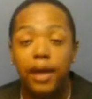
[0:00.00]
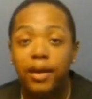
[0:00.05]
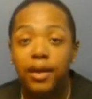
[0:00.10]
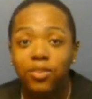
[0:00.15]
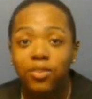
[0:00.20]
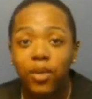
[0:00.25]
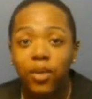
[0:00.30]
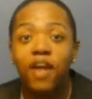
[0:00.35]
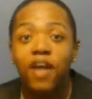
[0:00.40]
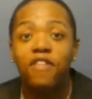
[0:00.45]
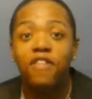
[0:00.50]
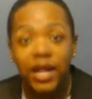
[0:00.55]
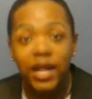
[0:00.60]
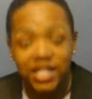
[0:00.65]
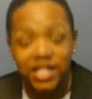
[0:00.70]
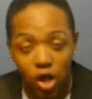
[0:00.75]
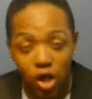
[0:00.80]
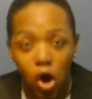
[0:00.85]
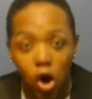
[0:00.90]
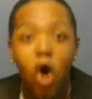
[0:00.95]
Guess what?
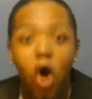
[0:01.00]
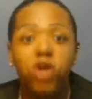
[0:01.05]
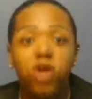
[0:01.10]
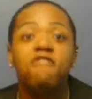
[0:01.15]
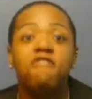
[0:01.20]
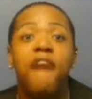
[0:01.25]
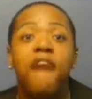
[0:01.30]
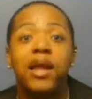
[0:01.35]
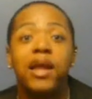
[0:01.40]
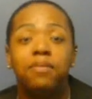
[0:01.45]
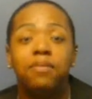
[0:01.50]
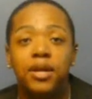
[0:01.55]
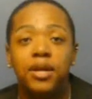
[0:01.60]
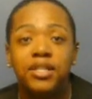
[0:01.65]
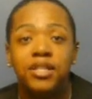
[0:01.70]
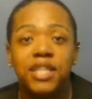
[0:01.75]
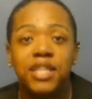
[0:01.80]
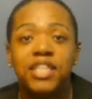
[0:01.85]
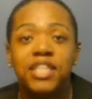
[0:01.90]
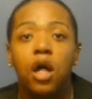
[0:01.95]
That's all your
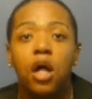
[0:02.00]
vitamins.